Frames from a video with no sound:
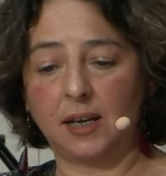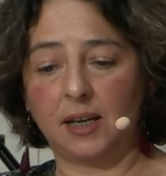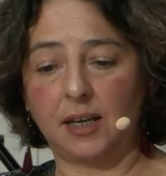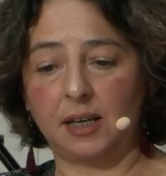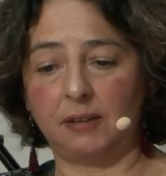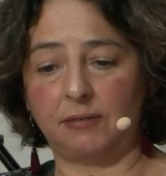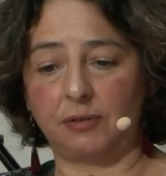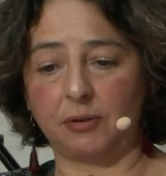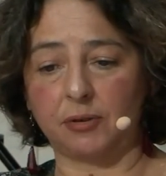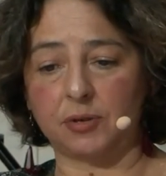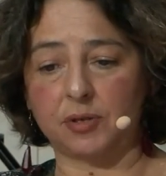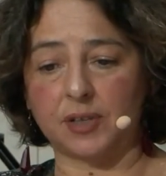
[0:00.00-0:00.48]

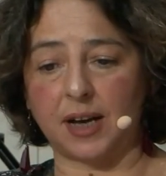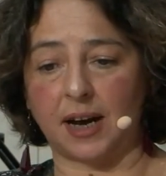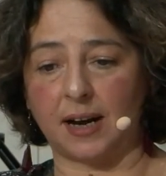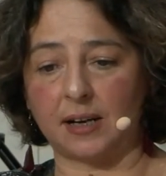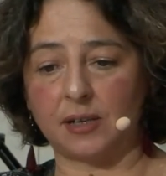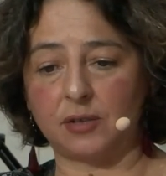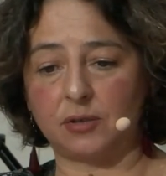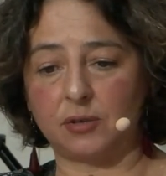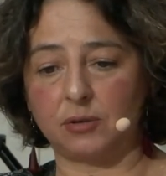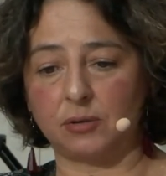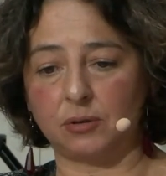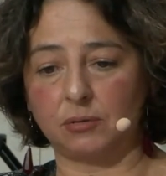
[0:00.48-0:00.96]
if you
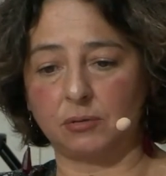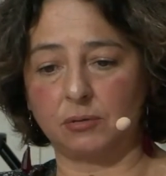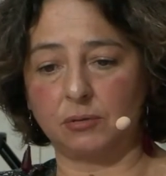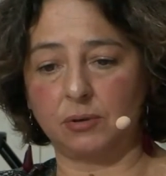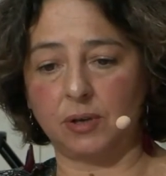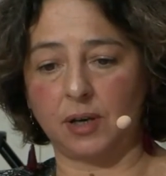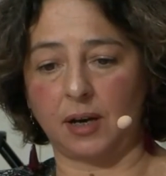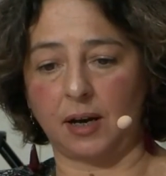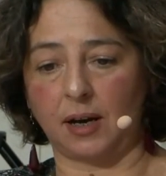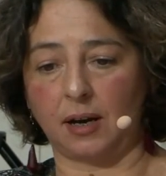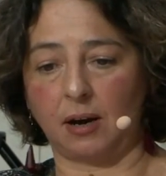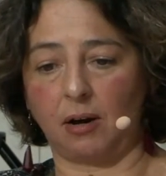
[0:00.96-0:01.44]
start to
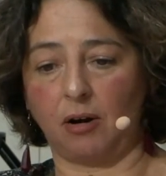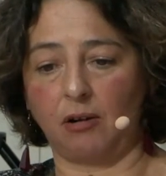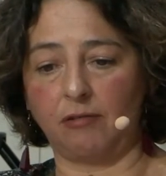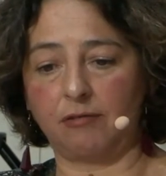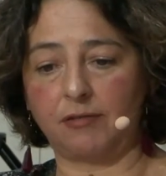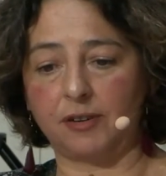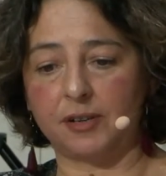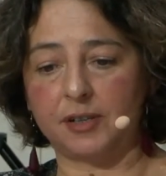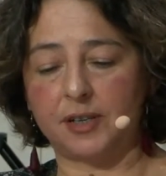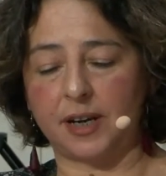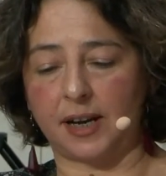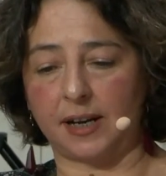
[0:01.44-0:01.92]

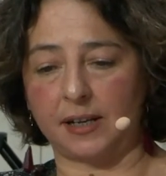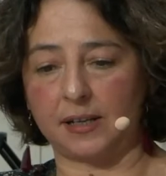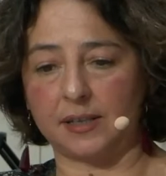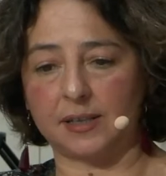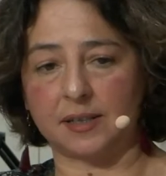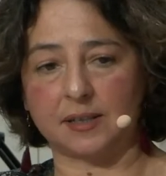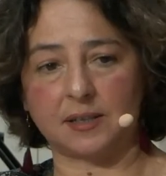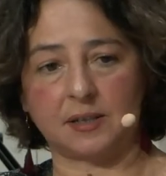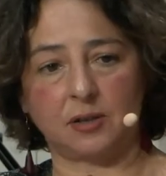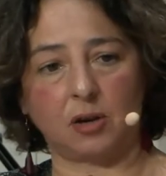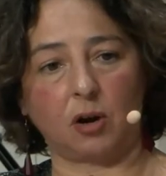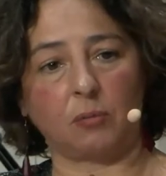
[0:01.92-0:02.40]
offer dance
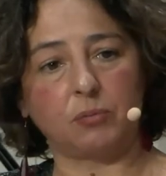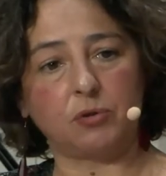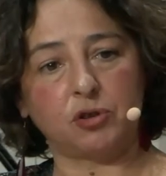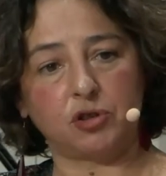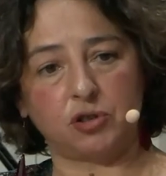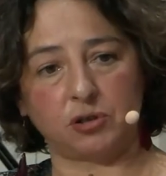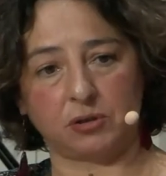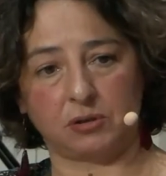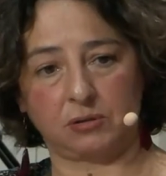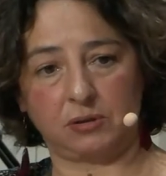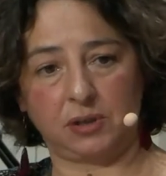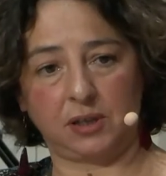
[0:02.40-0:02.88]
as an
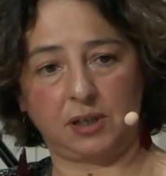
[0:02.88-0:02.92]
option,